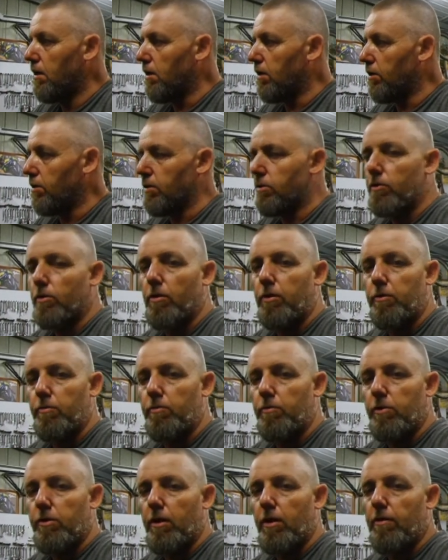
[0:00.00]
I decided it
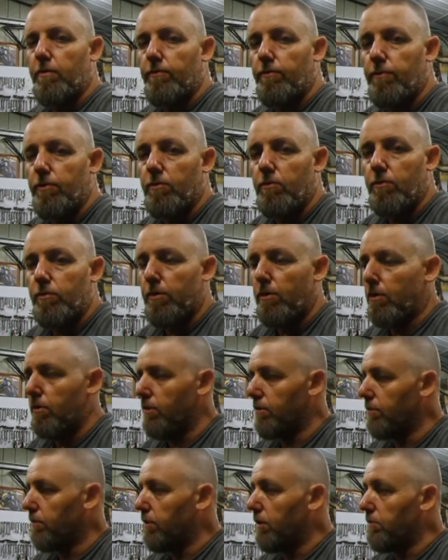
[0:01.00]
was out of fuel, so
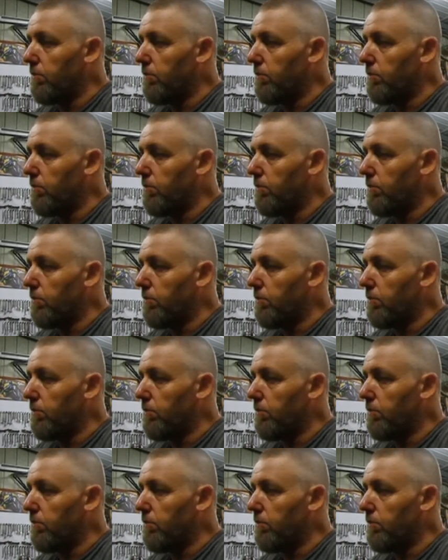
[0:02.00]
I went